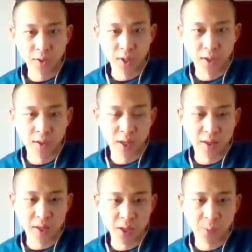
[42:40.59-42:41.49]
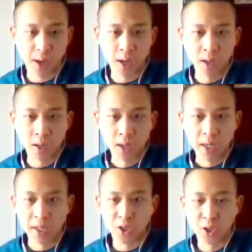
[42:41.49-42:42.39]
than this spot
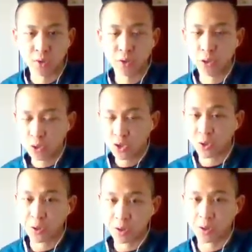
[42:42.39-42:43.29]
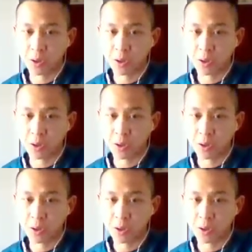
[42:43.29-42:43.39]
until you're certain.